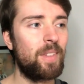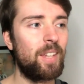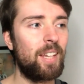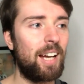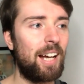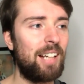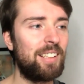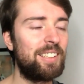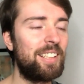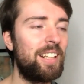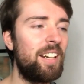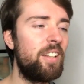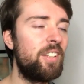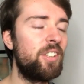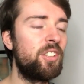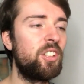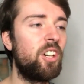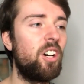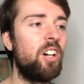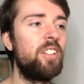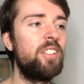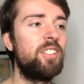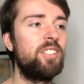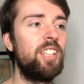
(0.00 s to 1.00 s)
I said at the
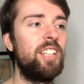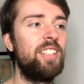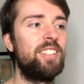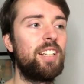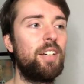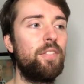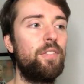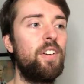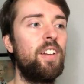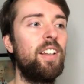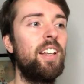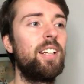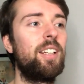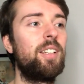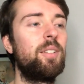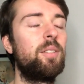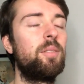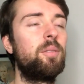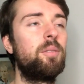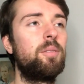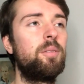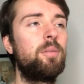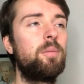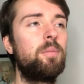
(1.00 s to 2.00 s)
start of the season I felt like,
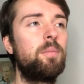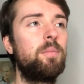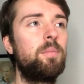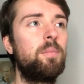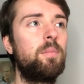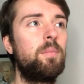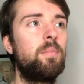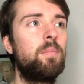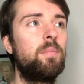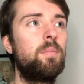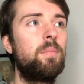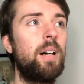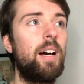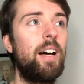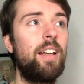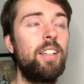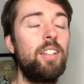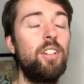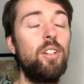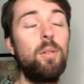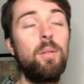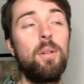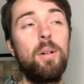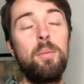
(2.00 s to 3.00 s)

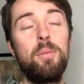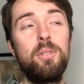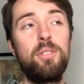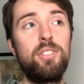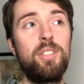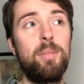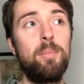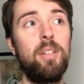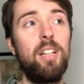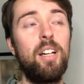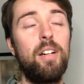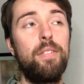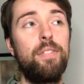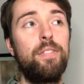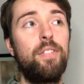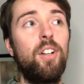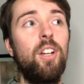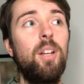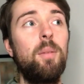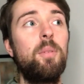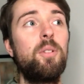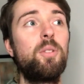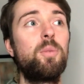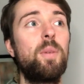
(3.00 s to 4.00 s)
you know, it was similar to
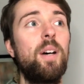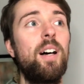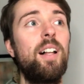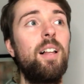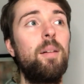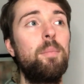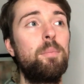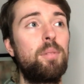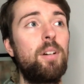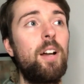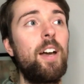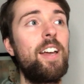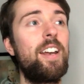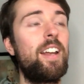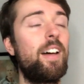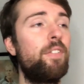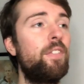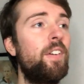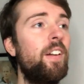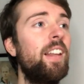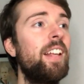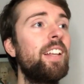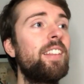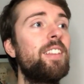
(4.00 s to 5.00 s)
Fulham as well and Brighton. I
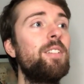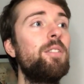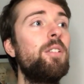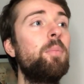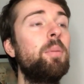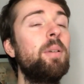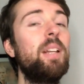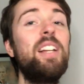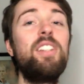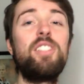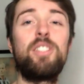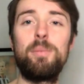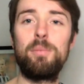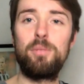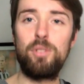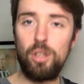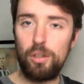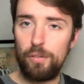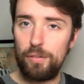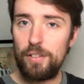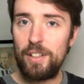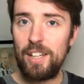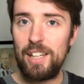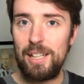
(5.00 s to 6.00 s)
felt like they were playing some
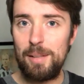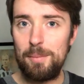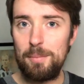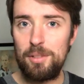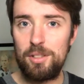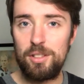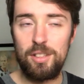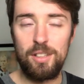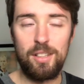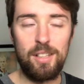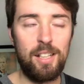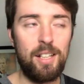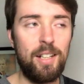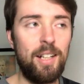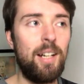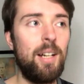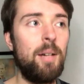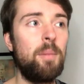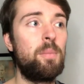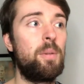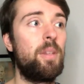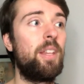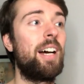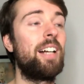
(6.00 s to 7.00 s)
tough games,
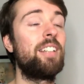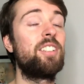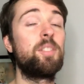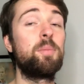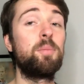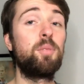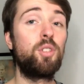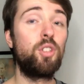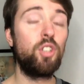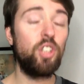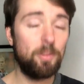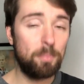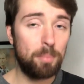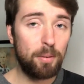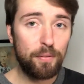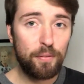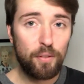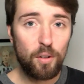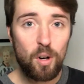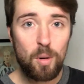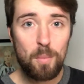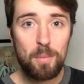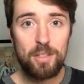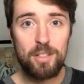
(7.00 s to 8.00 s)
but they had some good
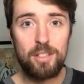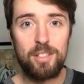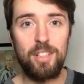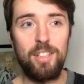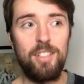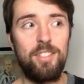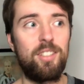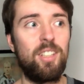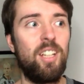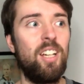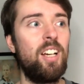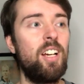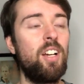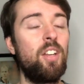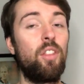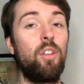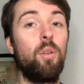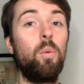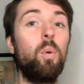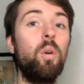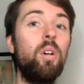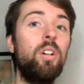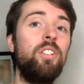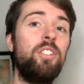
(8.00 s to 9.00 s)
performances.
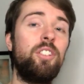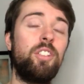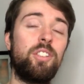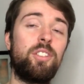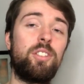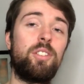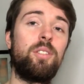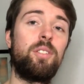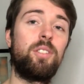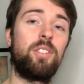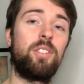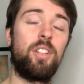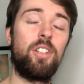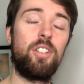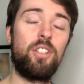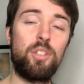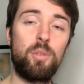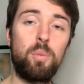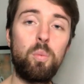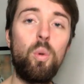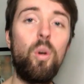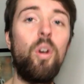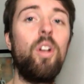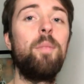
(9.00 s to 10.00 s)
They just
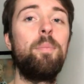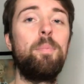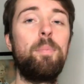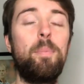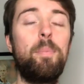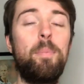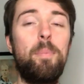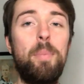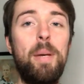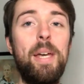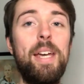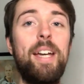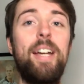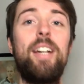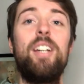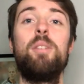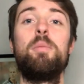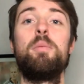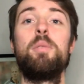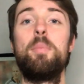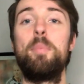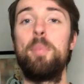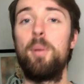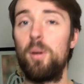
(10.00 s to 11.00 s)
weren't picking up
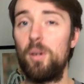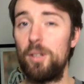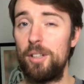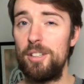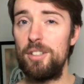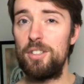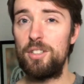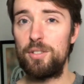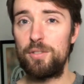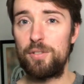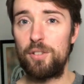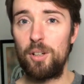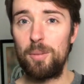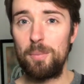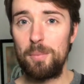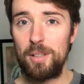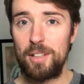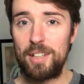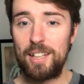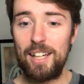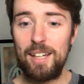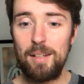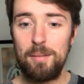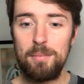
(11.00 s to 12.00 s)
the points from the
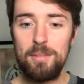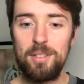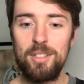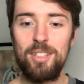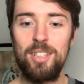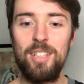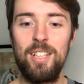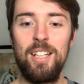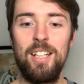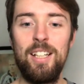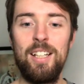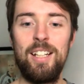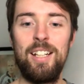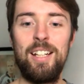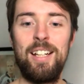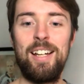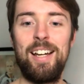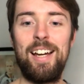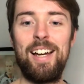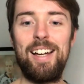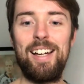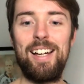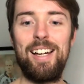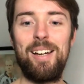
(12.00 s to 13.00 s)
games.
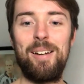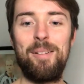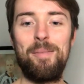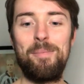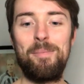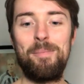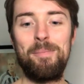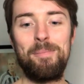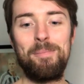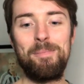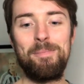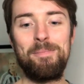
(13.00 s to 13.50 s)
But